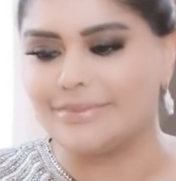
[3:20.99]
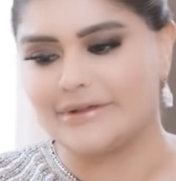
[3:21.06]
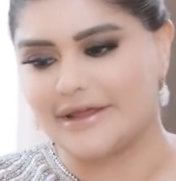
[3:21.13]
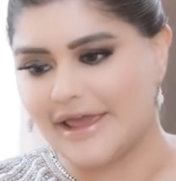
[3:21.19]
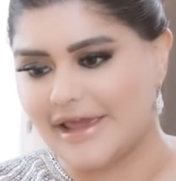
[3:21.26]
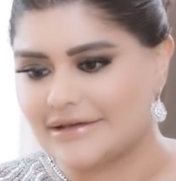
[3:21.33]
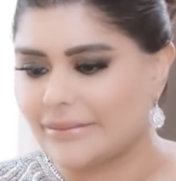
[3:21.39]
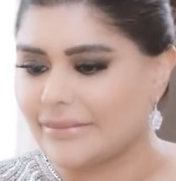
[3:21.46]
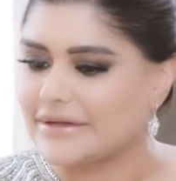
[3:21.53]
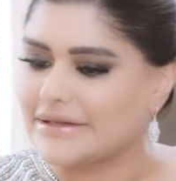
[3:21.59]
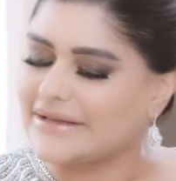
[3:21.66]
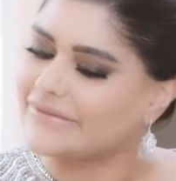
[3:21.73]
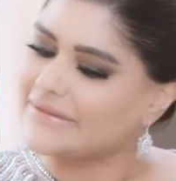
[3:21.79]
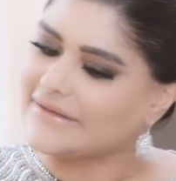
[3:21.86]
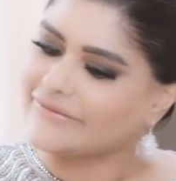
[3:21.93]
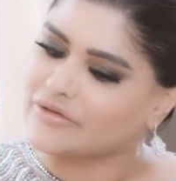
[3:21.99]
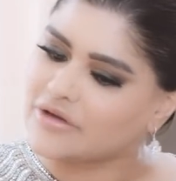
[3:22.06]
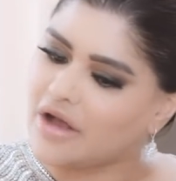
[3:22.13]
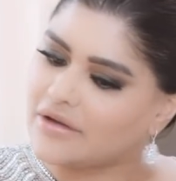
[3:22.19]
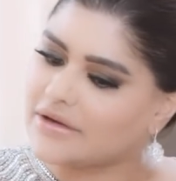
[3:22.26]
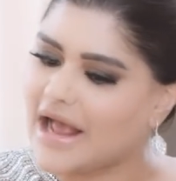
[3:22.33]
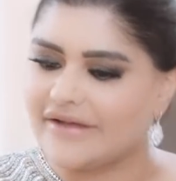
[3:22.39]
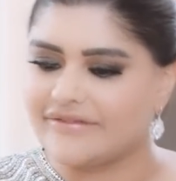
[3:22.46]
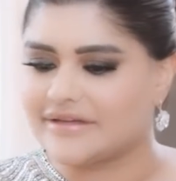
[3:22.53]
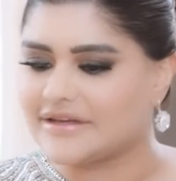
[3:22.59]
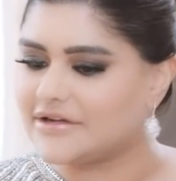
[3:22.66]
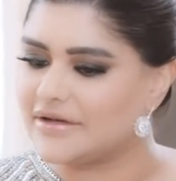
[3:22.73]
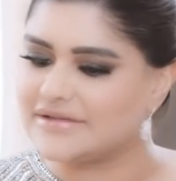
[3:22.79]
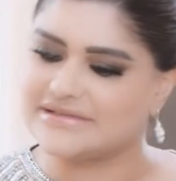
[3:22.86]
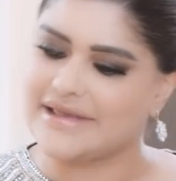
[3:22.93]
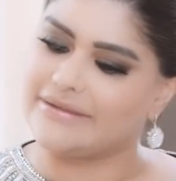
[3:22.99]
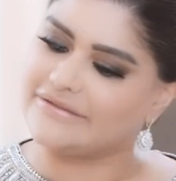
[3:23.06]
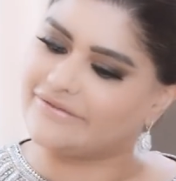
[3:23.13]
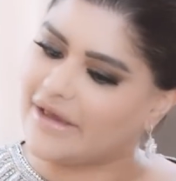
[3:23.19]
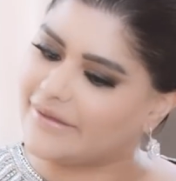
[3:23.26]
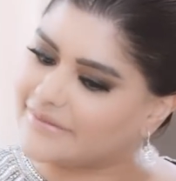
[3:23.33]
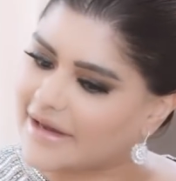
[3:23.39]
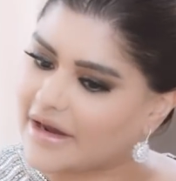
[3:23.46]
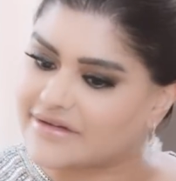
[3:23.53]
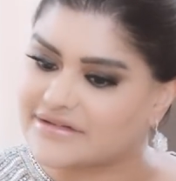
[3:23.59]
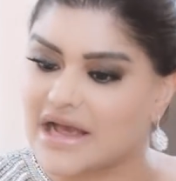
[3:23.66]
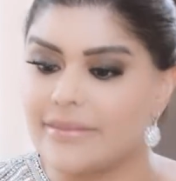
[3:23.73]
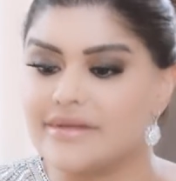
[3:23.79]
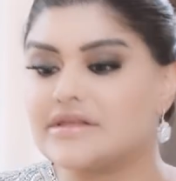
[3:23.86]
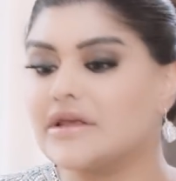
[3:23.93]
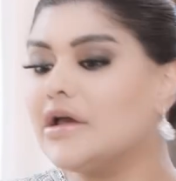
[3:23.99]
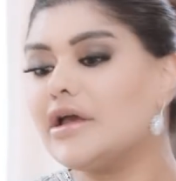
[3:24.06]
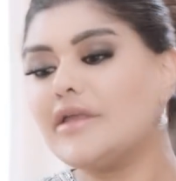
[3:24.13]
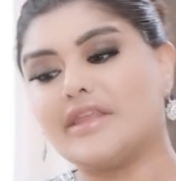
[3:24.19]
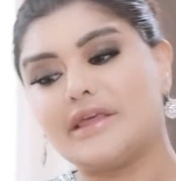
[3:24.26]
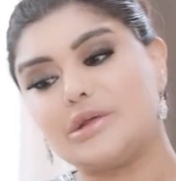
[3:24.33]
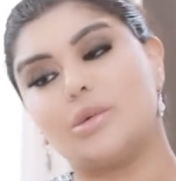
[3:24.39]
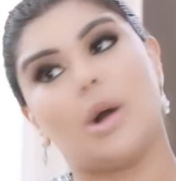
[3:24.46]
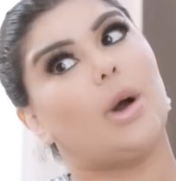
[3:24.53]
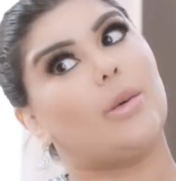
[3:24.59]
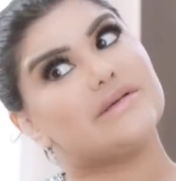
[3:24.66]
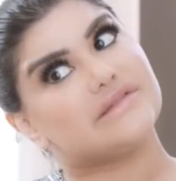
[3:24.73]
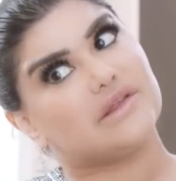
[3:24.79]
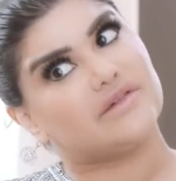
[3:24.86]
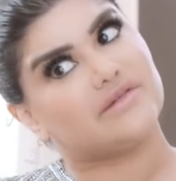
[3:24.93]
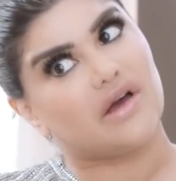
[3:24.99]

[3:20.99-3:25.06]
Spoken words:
In bling. I mean, even if we're not having, you know, 75 karat diamonds, I think you always look